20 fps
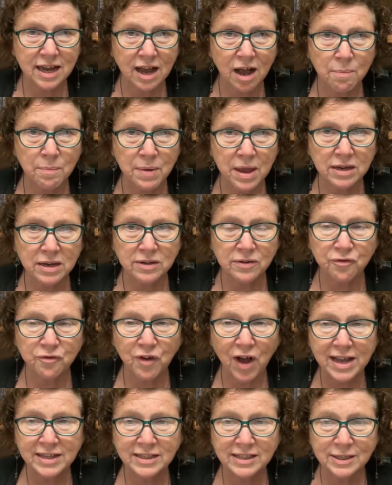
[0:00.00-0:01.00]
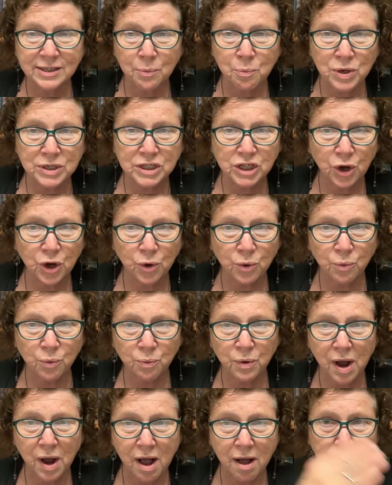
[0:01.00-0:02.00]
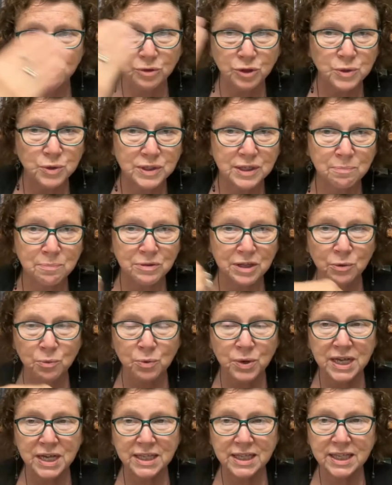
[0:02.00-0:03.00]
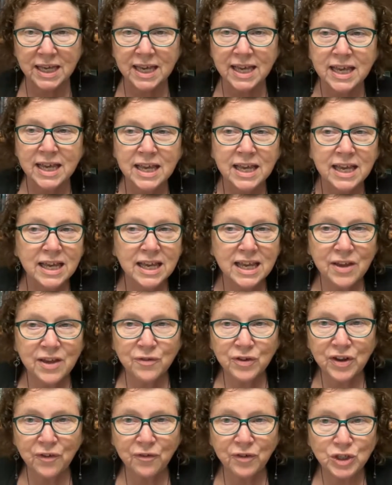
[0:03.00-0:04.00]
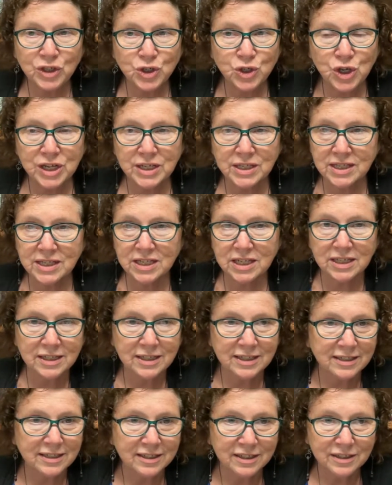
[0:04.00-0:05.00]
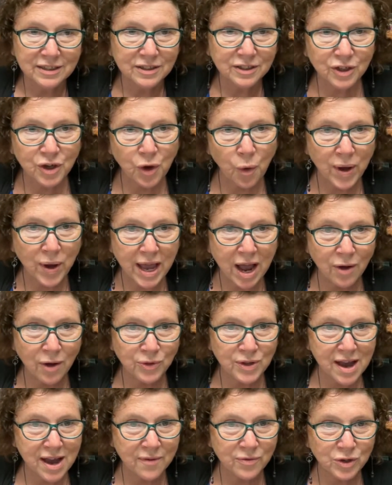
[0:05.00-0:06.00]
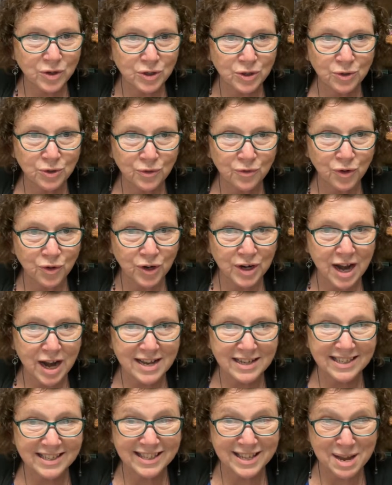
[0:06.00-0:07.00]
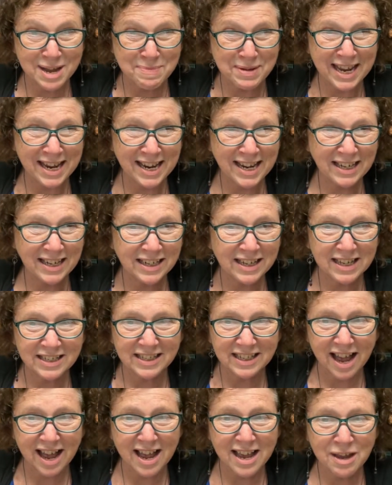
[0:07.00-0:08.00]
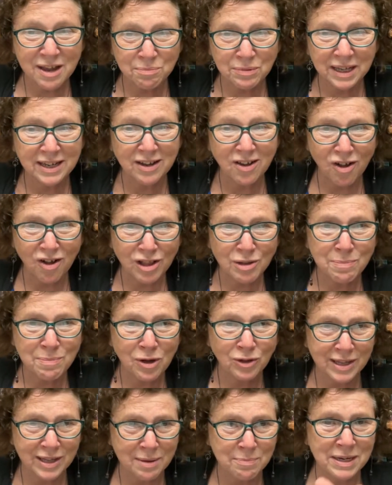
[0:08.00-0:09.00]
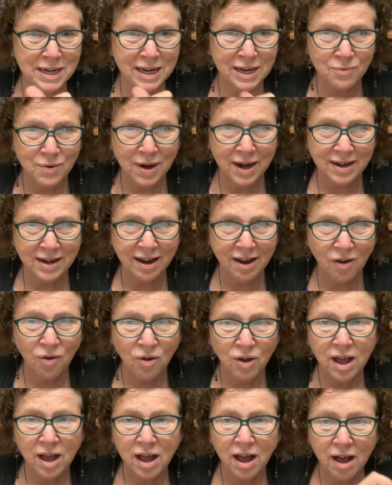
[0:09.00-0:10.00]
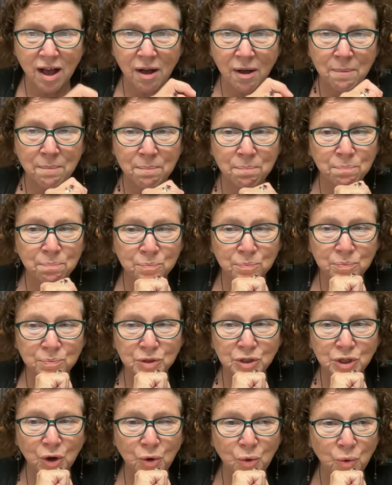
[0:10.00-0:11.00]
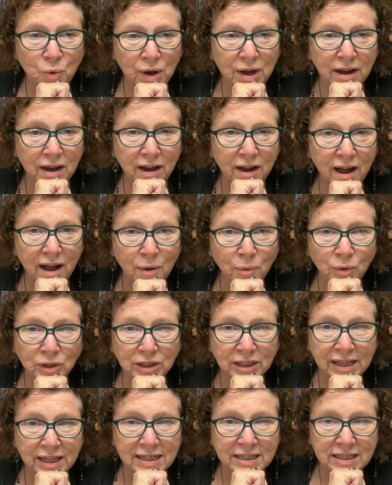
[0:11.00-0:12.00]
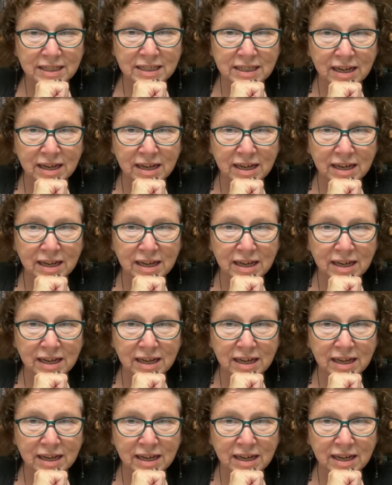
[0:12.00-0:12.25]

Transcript: and find someone to go do something with, even if it's just going out in the afternoon for a nice lemonade, because I am like all about lemonade right now. So I will let